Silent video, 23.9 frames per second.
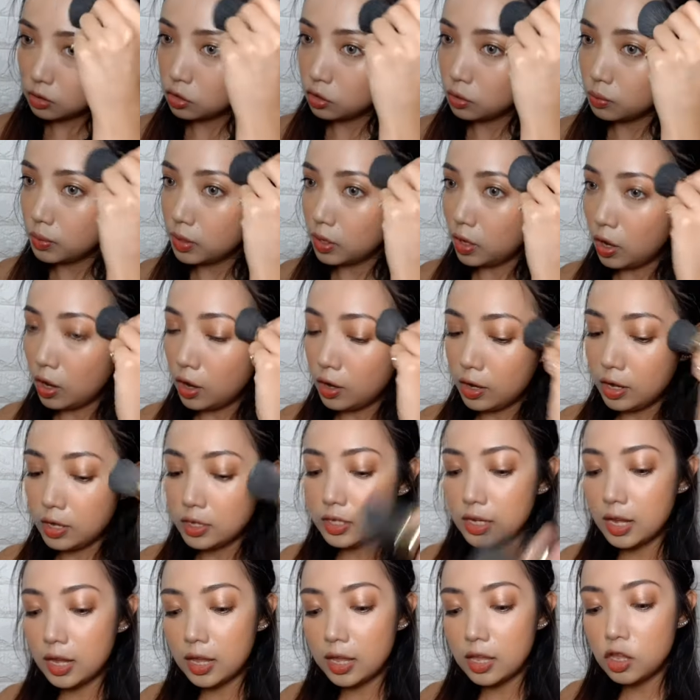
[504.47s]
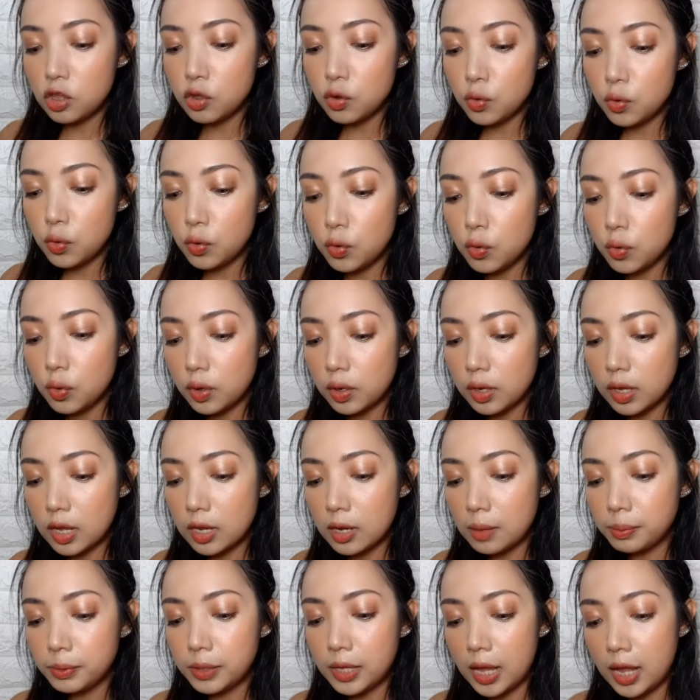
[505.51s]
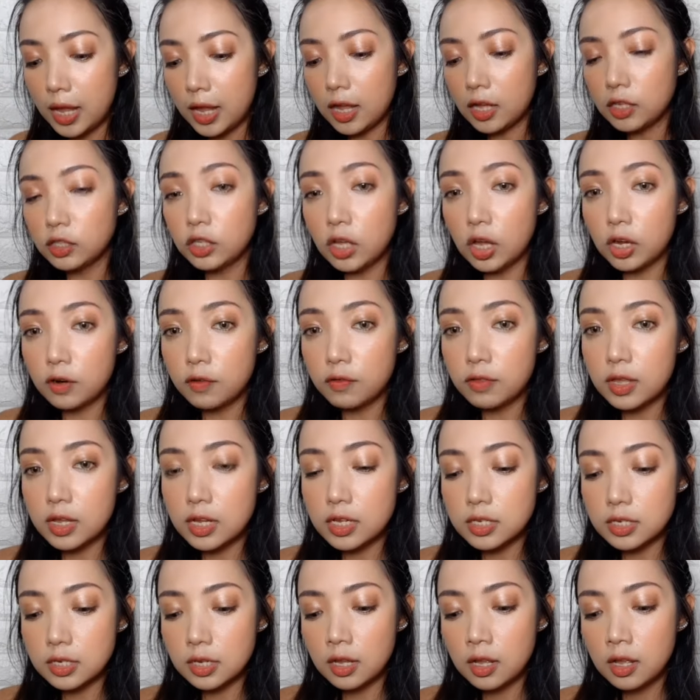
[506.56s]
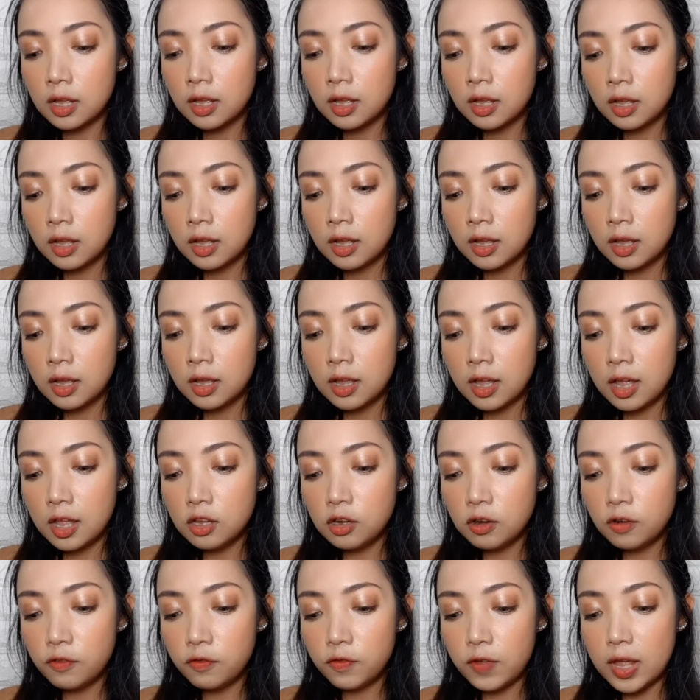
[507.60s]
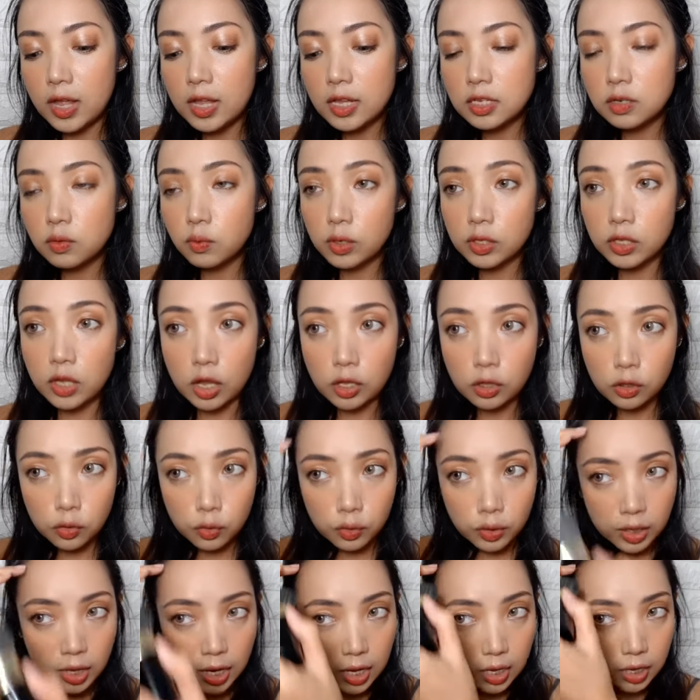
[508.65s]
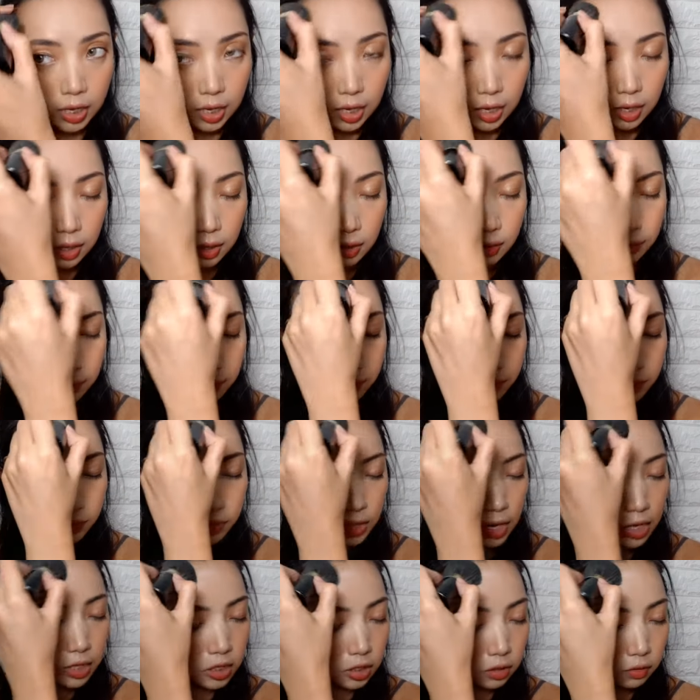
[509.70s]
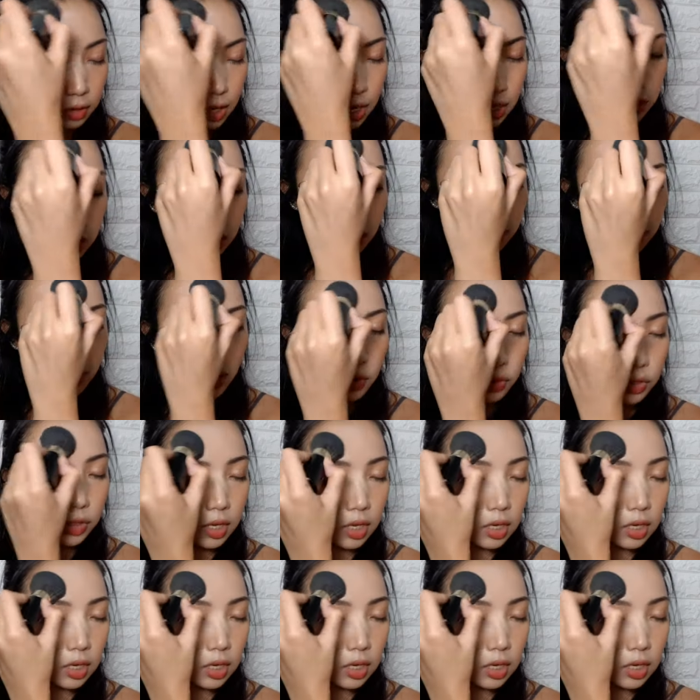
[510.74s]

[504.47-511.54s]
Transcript: to be honest. Like you can apply a lot of this and your face will not look cakey. That's a great thing about